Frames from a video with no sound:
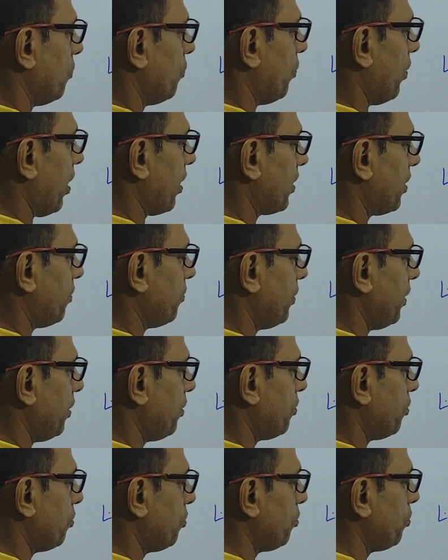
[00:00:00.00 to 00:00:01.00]
what you
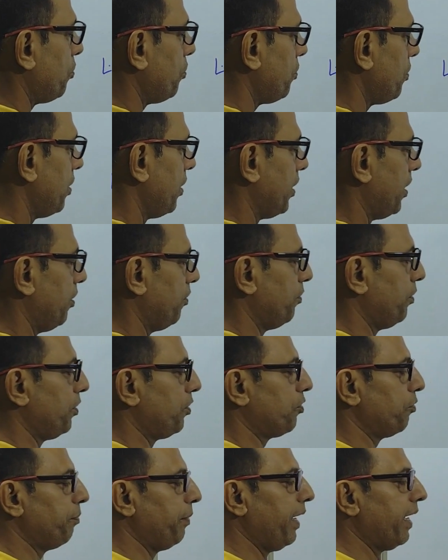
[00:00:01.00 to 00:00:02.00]
need to do? You
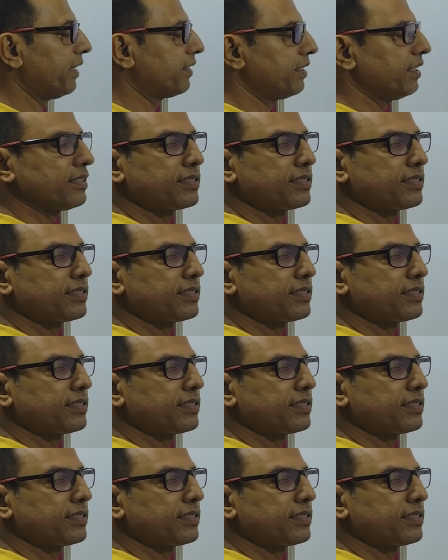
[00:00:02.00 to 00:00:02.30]
need to make